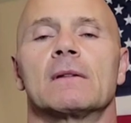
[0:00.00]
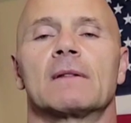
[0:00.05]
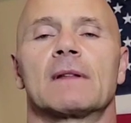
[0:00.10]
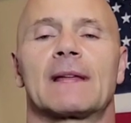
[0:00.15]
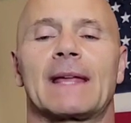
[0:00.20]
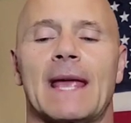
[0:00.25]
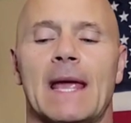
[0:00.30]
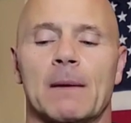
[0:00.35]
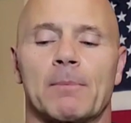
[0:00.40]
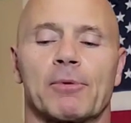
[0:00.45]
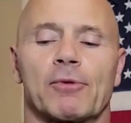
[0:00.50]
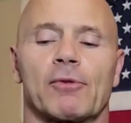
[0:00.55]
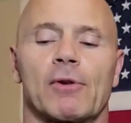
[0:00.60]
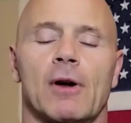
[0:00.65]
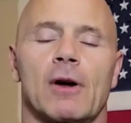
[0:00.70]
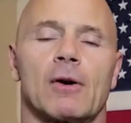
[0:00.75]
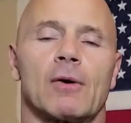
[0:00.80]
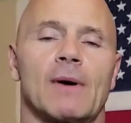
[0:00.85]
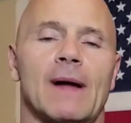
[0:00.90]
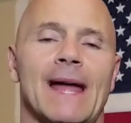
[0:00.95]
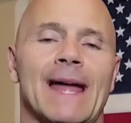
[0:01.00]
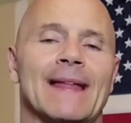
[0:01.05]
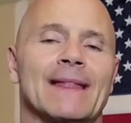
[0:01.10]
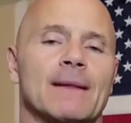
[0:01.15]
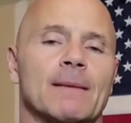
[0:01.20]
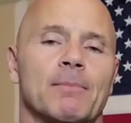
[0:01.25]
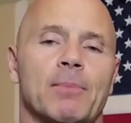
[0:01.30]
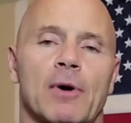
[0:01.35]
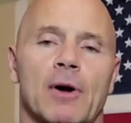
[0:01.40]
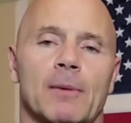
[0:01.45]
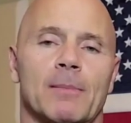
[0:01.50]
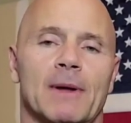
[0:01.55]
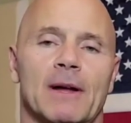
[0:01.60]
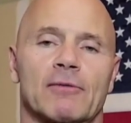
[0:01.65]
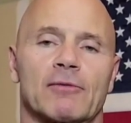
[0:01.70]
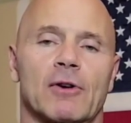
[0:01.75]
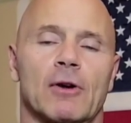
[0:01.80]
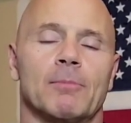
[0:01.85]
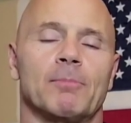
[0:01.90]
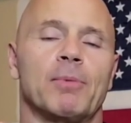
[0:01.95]
the cable row and the
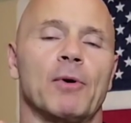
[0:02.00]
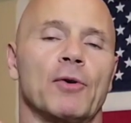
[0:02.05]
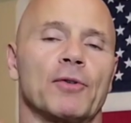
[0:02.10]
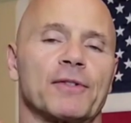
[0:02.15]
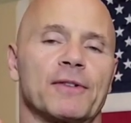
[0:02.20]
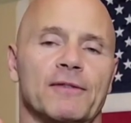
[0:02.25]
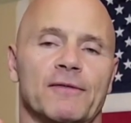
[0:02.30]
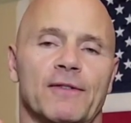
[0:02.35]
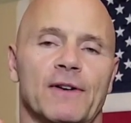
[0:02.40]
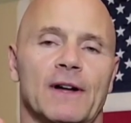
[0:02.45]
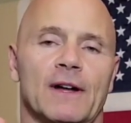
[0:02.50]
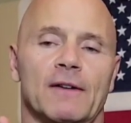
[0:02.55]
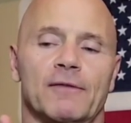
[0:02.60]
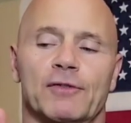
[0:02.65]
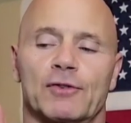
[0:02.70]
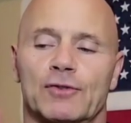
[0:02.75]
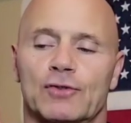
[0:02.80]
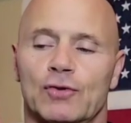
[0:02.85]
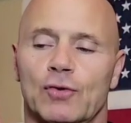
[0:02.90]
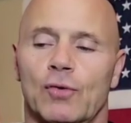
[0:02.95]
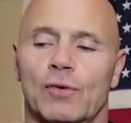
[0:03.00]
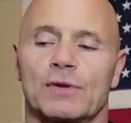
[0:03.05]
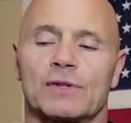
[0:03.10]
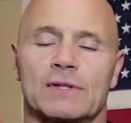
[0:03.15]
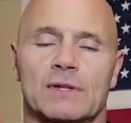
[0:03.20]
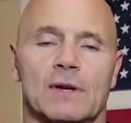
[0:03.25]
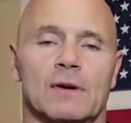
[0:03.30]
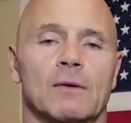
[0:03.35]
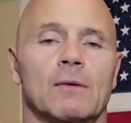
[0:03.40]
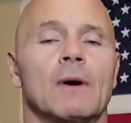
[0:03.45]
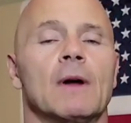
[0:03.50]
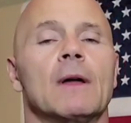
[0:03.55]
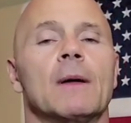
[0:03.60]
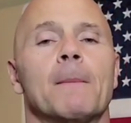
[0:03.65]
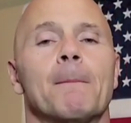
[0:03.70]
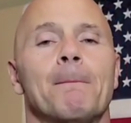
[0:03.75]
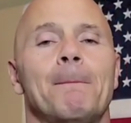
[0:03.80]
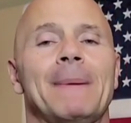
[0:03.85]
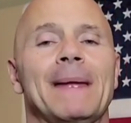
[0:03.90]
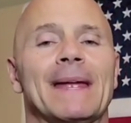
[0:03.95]
barbell row both involve your torso
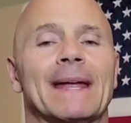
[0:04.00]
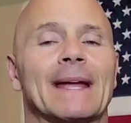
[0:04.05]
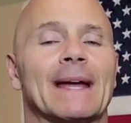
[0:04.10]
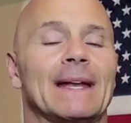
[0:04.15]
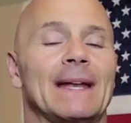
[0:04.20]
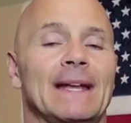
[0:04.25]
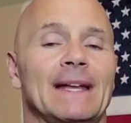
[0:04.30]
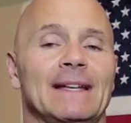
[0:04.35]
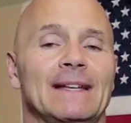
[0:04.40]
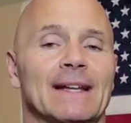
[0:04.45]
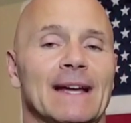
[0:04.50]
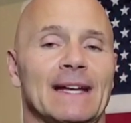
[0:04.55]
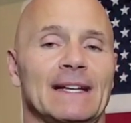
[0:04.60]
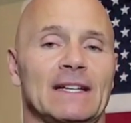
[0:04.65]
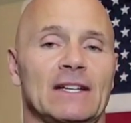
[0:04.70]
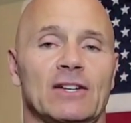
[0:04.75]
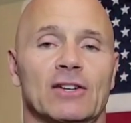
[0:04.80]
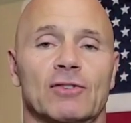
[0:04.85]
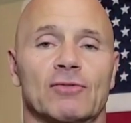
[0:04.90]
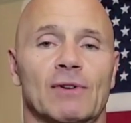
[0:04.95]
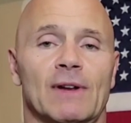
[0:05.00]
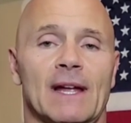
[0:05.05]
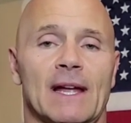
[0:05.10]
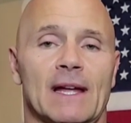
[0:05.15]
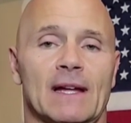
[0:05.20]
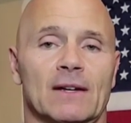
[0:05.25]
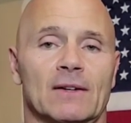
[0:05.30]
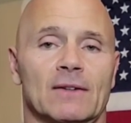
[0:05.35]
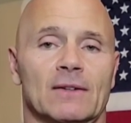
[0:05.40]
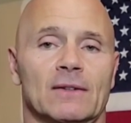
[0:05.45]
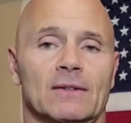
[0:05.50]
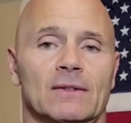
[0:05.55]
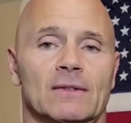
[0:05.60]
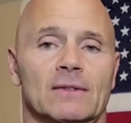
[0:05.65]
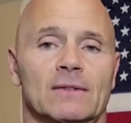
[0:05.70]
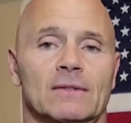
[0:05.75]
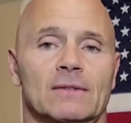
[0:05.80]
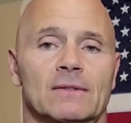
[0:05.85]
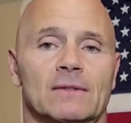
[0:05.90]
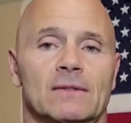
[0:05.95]
being at a 90 degree angle
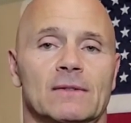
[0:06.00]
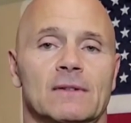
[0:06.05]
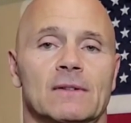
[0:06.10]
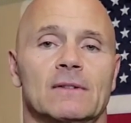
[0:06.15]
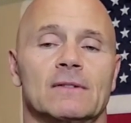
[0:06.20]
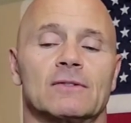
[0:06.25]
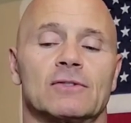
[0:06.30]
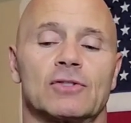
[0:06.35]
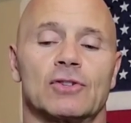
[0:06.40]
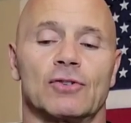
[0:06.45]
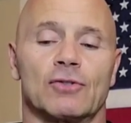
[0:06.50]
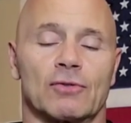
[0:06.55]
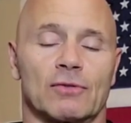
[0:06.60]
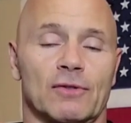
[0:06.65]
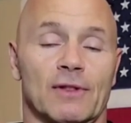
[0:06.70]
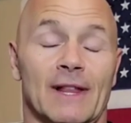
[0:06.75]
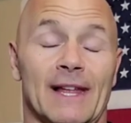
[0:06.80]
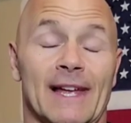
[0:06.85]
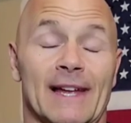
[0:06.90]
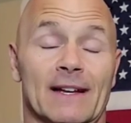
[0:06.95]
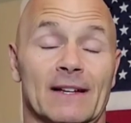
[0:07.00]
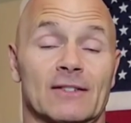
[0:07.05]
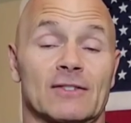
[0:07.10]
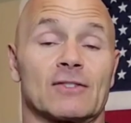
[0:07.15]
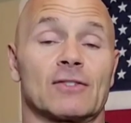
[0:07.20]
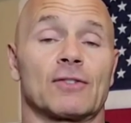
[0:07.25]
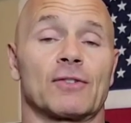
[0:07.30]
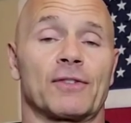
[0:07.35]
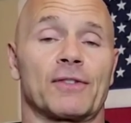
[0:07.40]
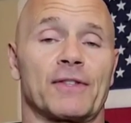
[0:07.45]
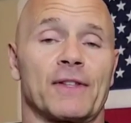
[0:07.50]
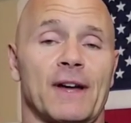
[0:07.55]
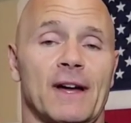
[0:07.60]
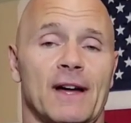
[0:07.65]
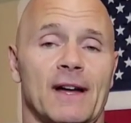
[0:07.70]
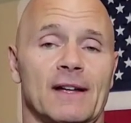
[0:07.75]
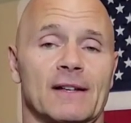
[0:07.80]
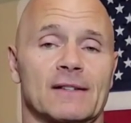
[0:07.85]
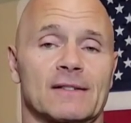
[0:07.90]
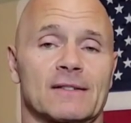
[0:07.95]
to your legs, your
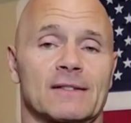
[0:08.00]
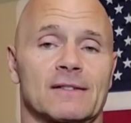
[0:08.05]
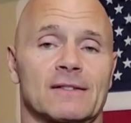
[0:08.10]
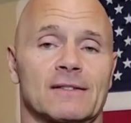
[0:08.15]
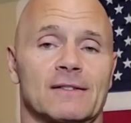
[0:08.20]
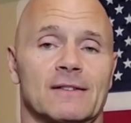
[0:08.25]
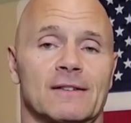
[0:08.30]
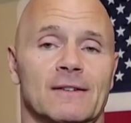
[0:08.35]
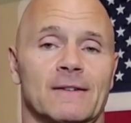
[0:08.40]
thighs.